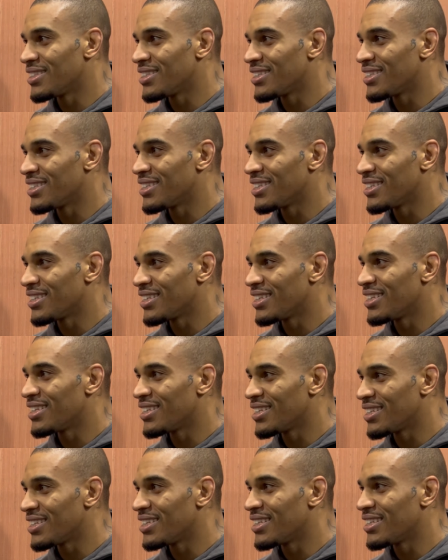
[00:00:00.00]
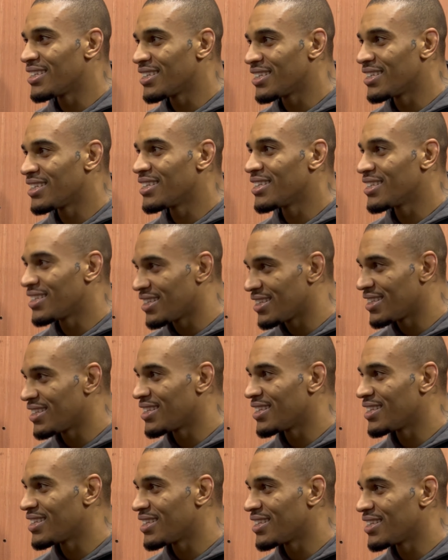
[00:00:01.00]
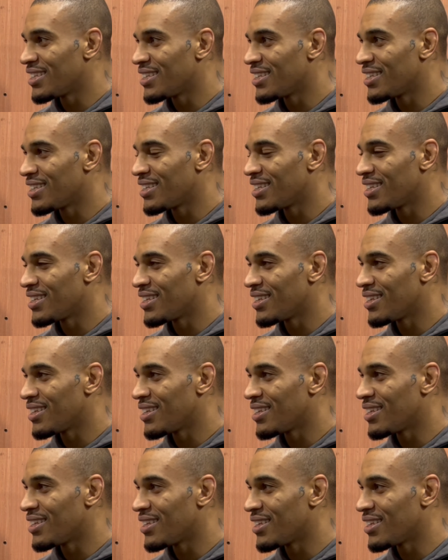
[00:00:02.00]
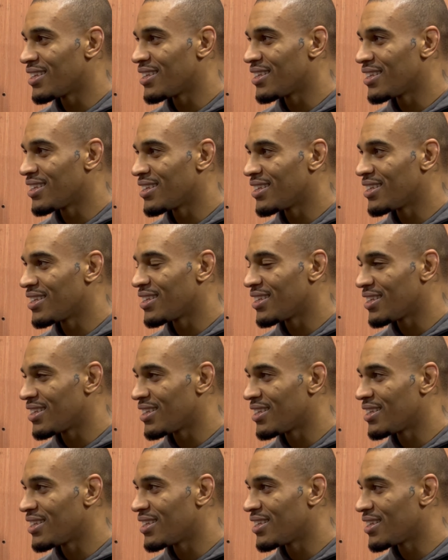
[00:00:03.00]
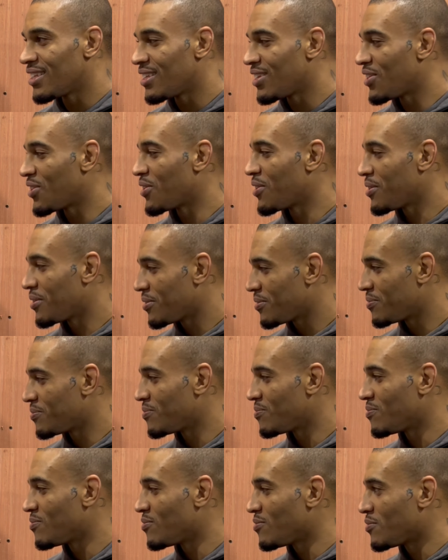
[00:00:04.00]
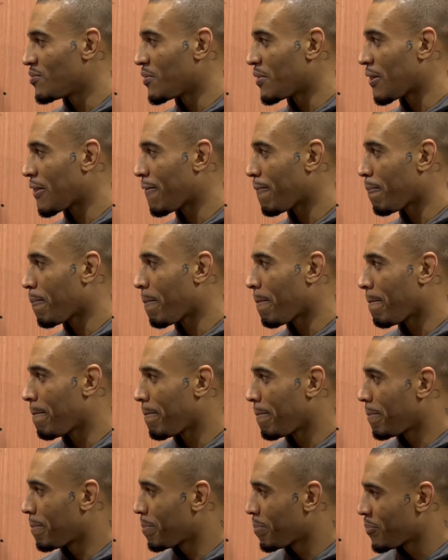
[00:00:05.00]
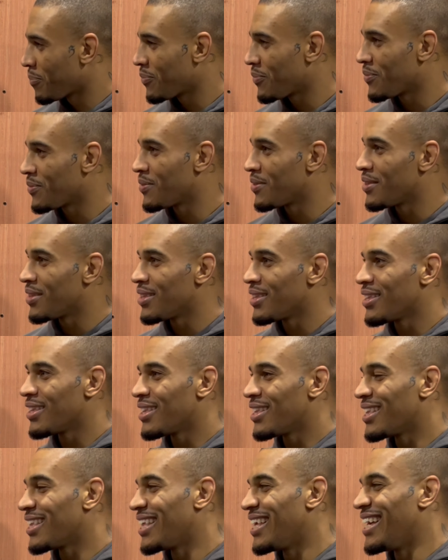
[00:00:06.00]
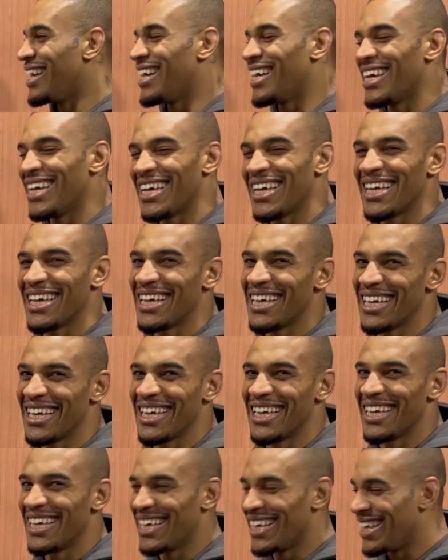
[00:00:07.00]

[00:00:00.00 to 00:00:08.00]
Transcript: This person isn't speaking.